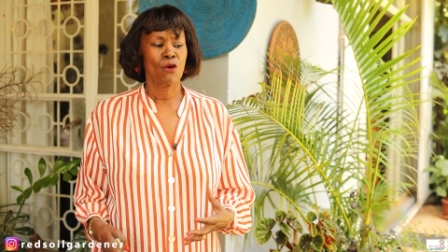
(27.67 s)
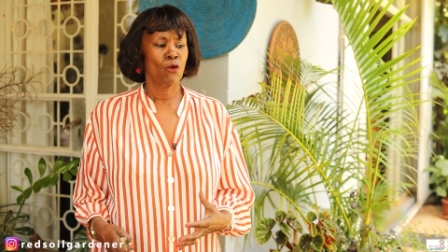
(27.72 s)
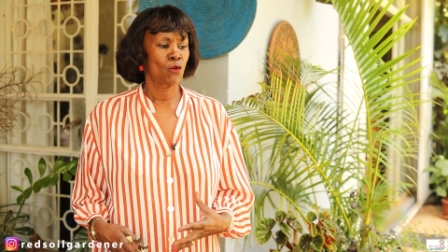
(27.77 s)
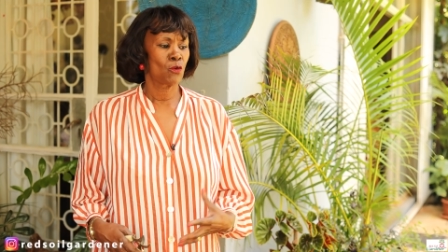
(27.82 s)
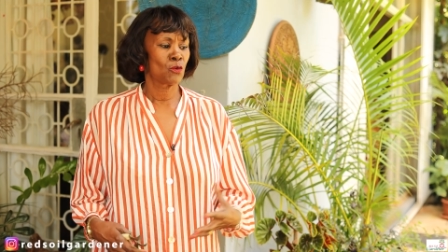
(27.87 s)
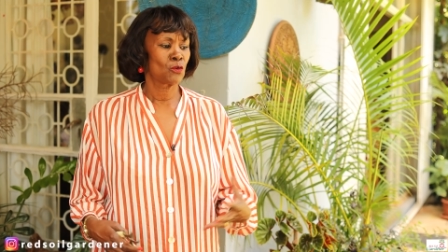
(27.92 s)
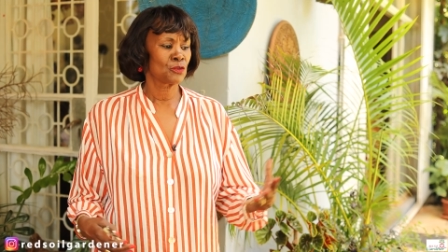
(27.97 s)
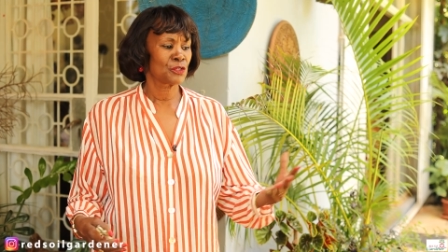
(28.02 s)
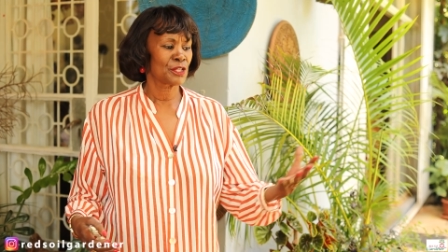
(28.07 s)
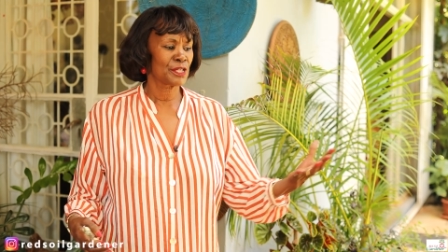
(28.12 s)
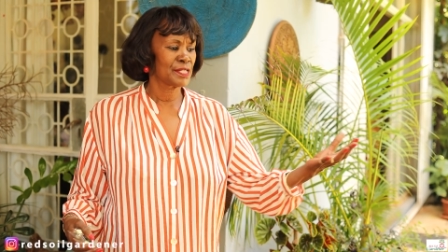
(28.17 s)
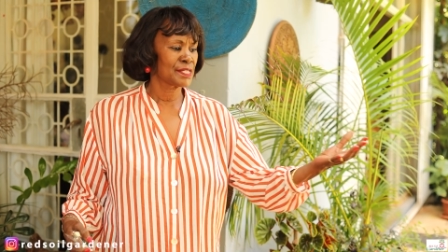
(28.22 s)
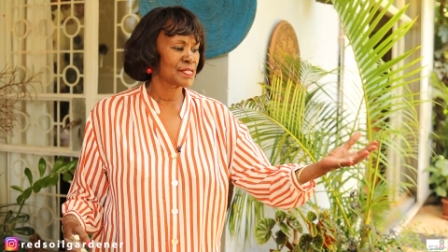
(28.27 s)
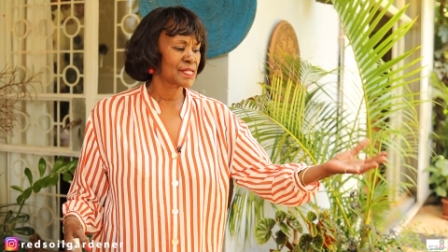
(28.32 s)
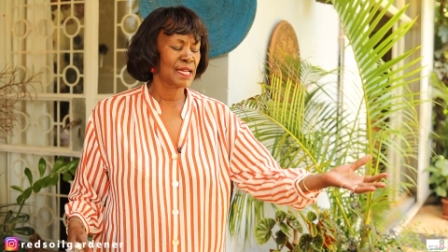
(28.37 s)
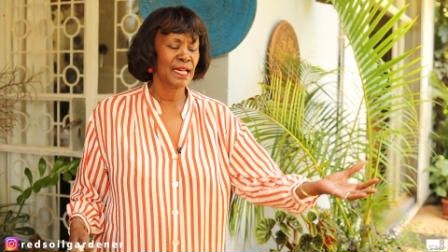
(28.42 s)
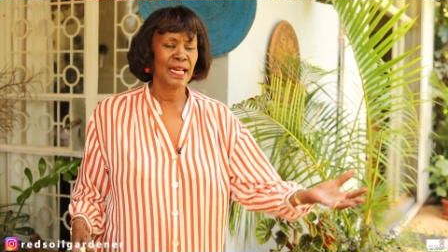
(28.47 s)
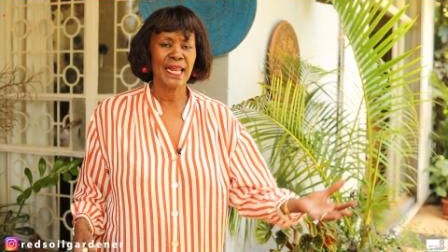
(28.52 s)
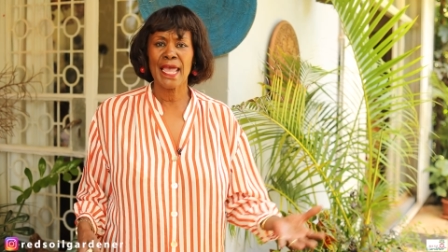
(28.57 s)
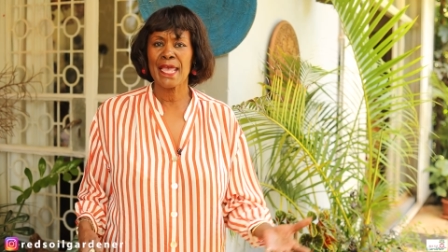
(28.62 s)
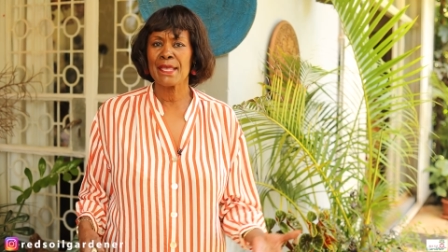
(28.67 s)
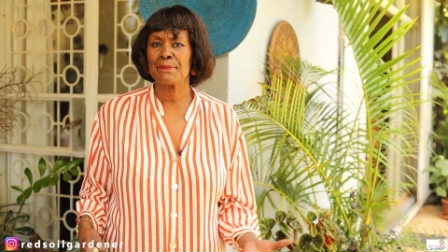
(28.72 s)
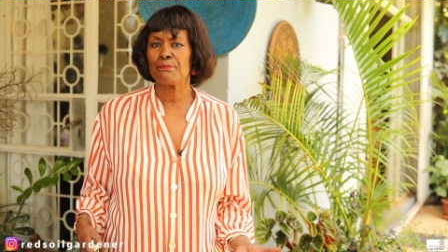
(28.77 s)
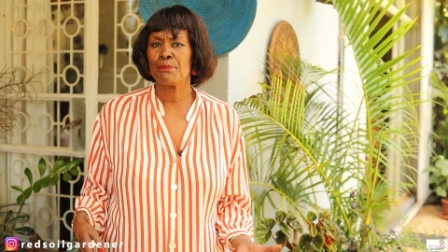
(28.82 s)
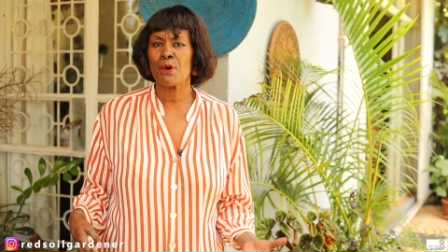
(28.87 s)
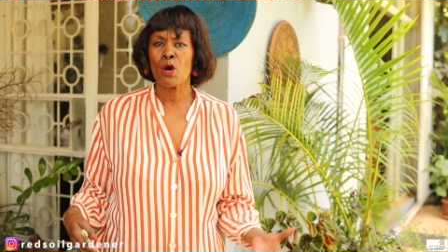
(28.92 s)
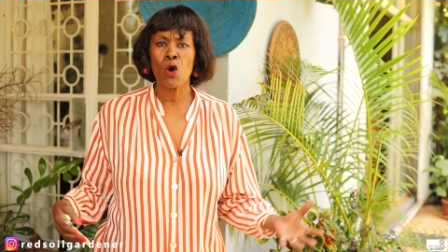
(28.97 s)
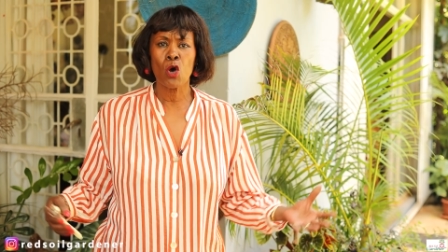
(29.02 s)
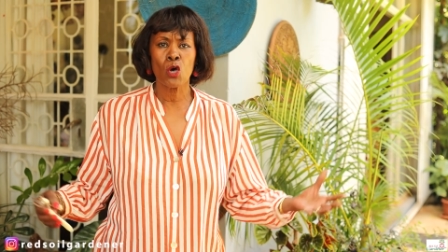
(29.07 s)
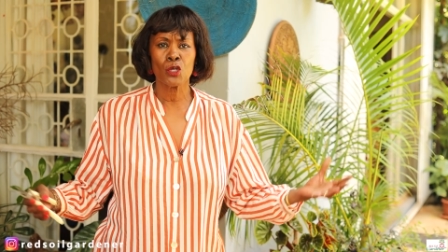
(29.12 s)
all these clay
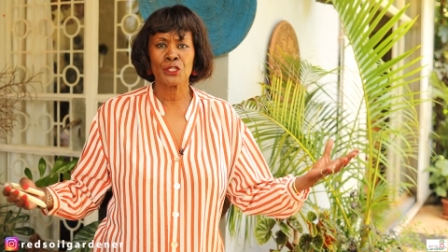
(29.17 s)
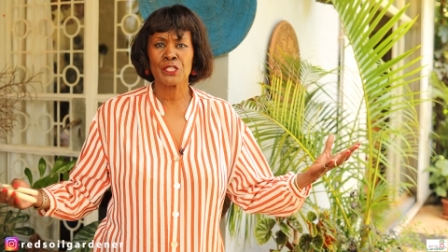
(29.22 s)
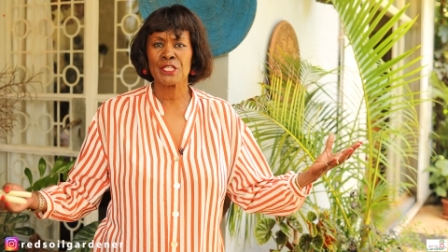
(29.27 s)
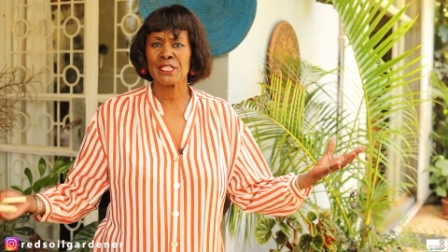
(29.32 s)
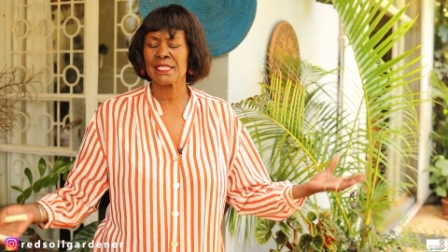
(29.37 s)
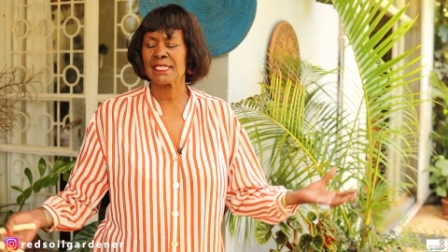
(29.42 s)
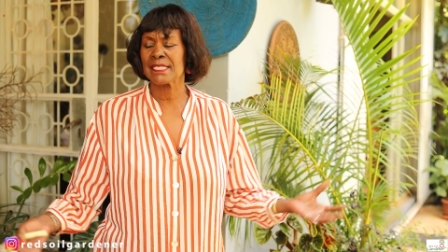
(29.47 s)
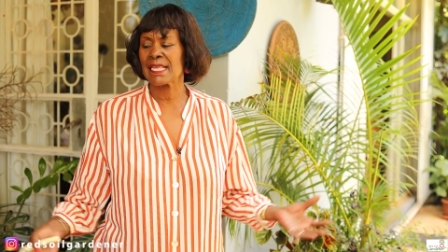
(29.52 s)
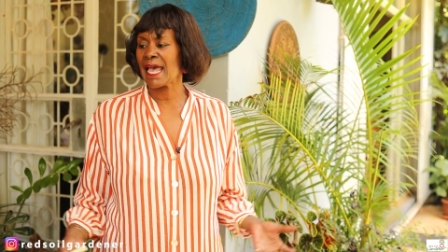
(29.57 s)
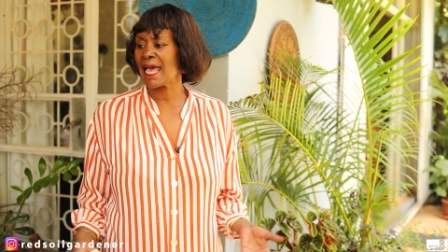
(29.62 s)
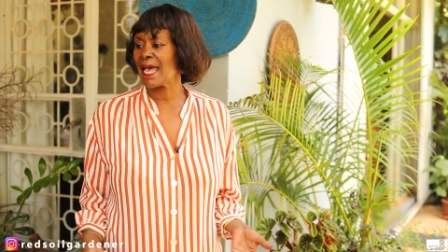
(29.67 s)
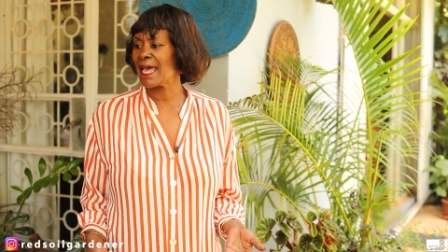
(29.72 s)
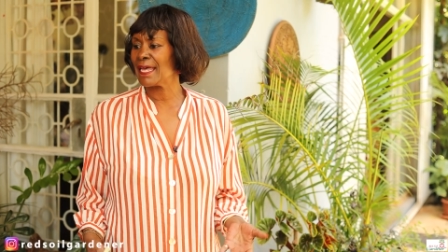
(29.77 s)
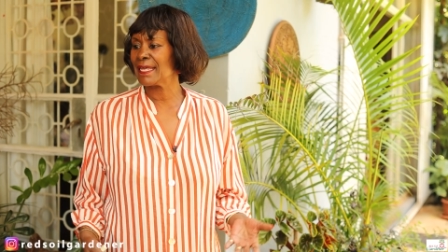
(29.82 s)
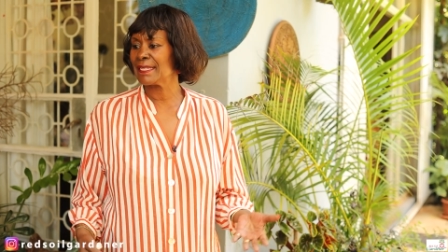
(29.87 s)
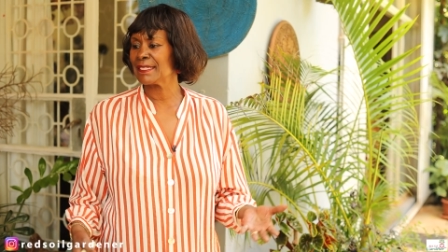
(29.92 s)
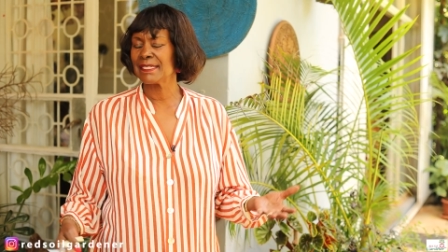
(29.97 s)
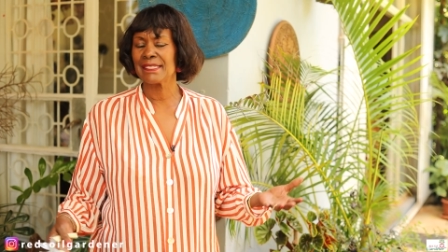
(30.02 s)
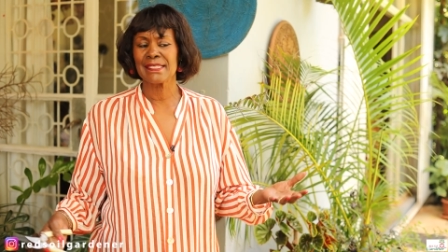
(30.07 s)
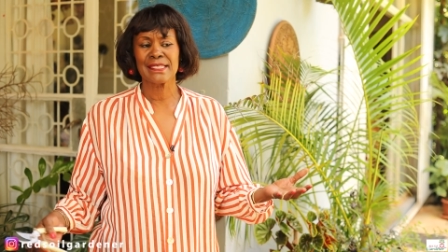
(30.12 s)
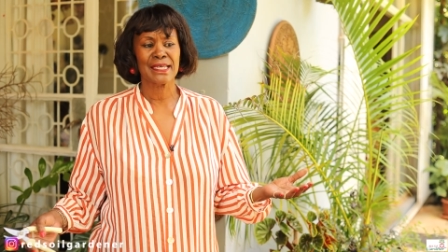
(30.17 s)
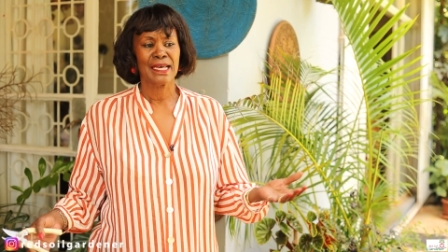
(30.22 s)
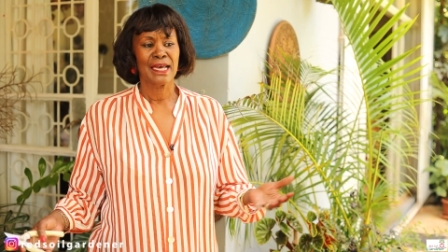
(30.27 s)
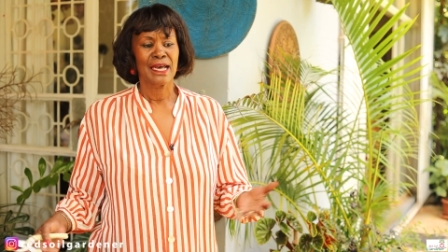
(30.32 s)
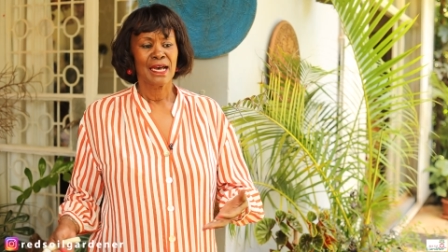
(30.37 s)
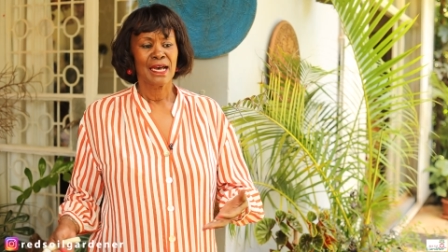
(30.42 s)
pots and